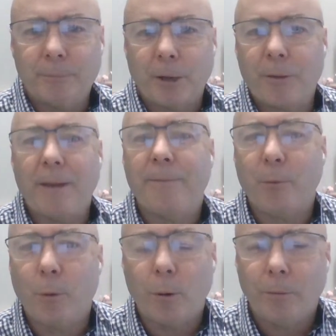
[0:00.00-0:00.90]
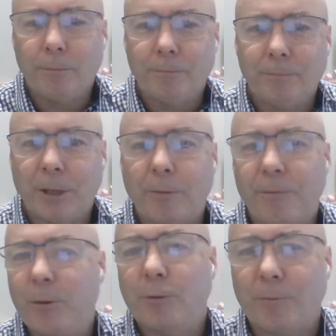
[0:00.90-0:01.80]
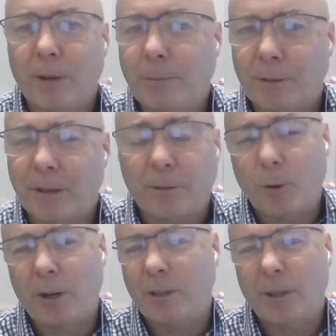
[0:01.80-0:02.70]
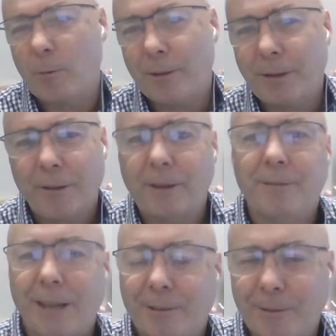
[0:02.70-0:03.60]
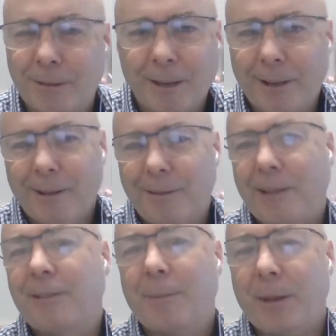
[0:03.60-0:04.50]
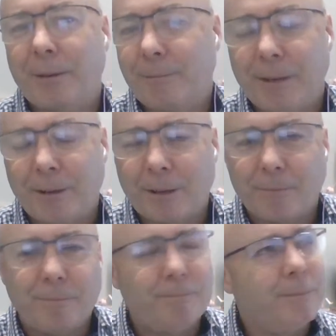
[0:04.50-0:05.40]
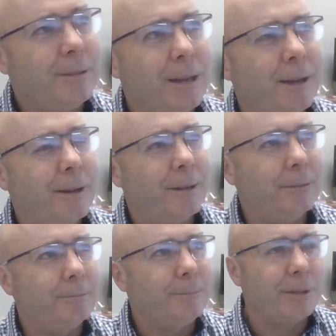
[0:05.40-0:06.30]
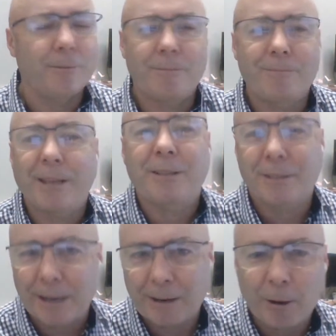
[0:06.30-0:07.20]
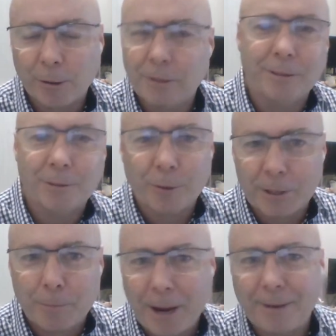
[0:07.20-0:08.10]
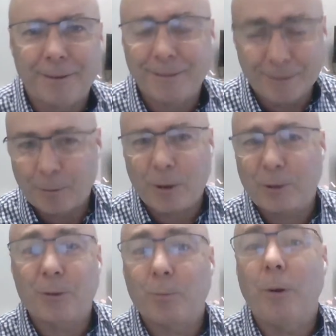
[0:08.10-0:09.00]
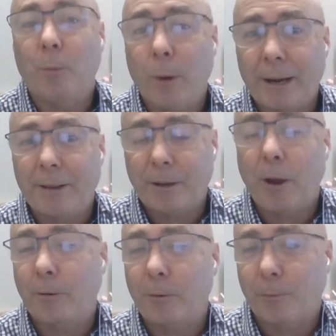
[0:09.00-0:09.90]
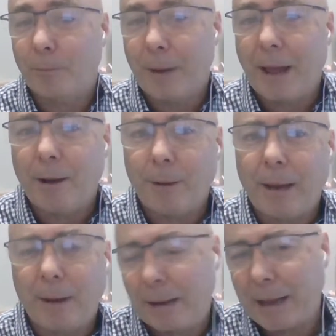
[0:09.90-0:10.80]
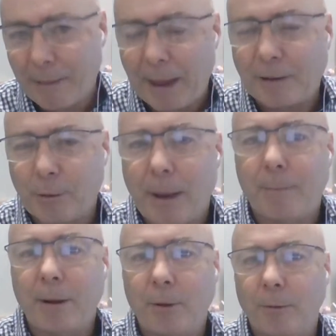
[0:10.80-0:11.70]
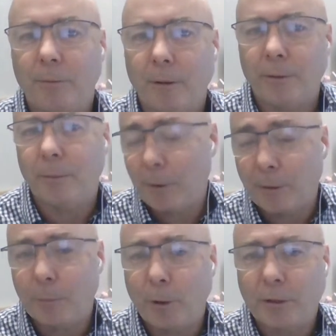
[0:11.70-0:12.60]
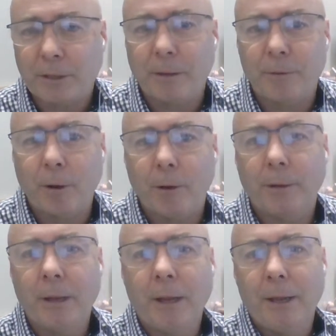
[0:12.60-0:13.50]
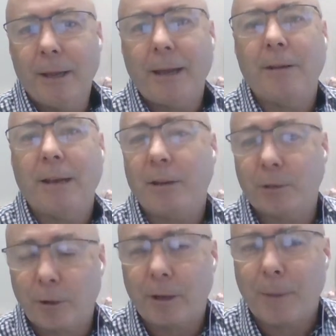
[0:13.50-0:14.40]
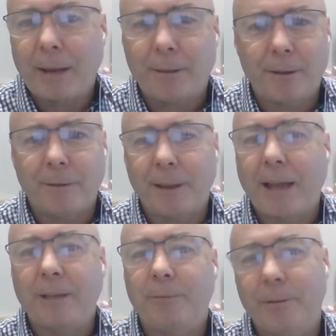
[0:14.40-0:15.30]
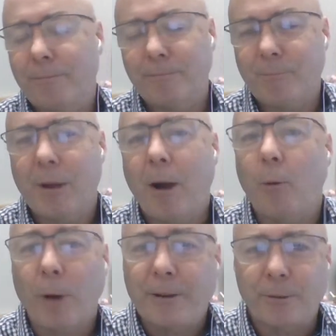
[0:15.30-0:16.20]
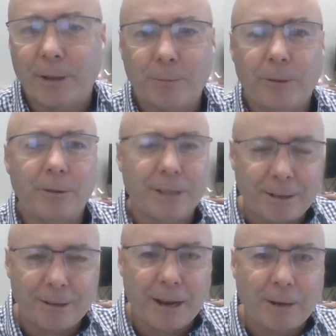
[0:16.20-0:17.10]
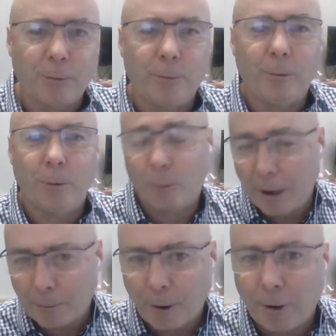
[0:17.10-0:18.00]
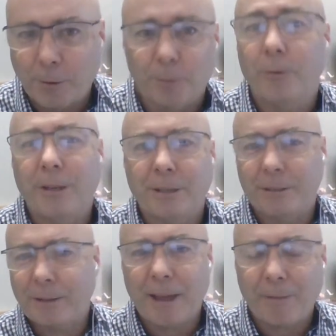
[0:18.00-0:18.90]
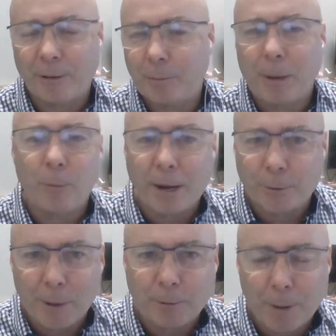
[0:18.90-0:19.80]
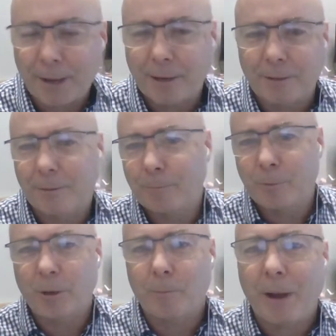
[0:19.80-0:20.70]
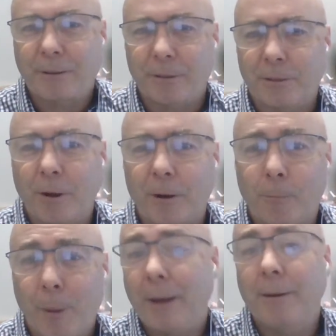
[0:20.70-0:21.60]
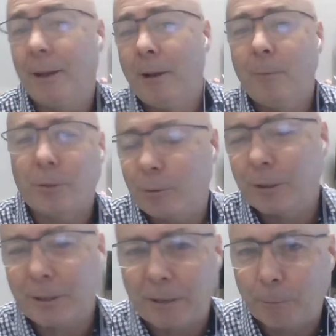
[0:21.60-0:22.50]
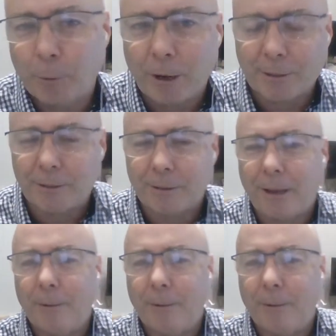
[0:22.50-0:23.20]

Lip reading: therefore future investments doesn't work. It's like, well, no, that's something you can that's the sunk cost. It's already spent. The question is, where can you go to from now, and can they actually make money on the projects they've got? And you can certainly make the case for a whole range of things, whether it's internet or railroads or all these things like that spend way too much money at certain parts of the cycle, but were still successful products